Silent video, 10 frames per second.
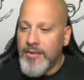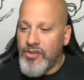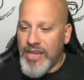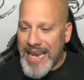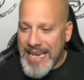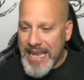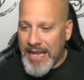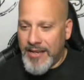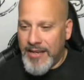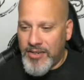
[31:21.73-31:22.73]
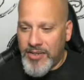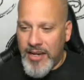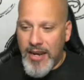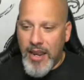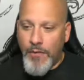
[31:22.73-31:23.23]
Xenia is
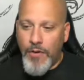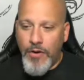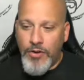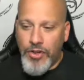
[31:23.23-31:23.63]
studying for her